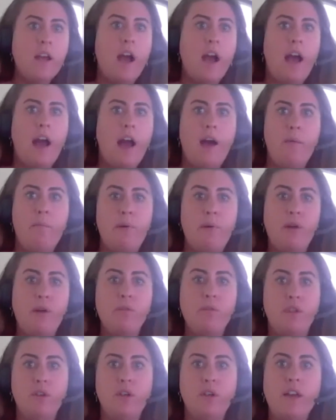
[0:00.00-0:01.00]
but I
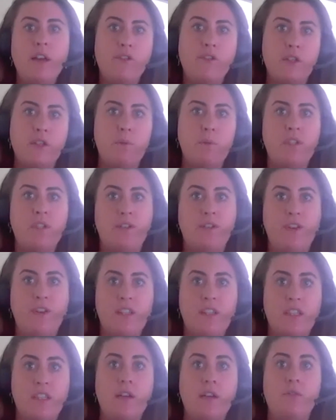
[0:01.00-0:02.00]
was looking for specific
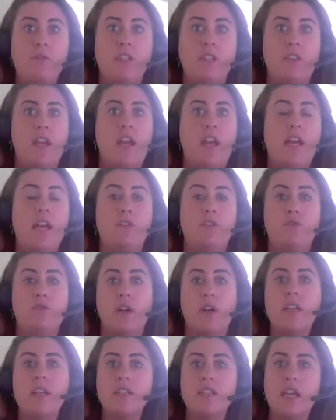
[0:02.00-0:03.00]
skills that they had
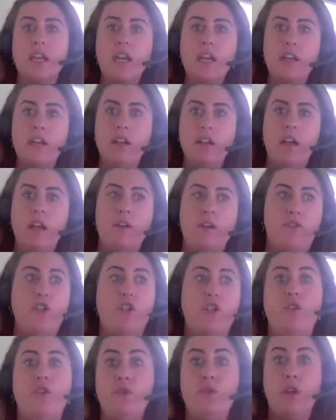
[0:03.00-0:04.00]
strengths in to
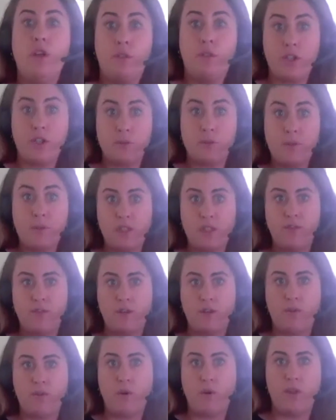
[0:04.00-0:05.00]
do the specific
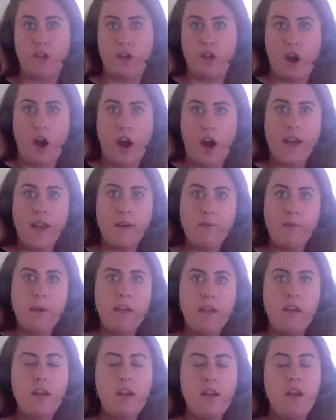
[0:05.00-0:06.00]
role that I am
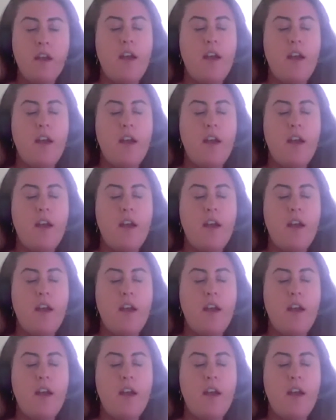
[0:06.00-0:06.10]
in.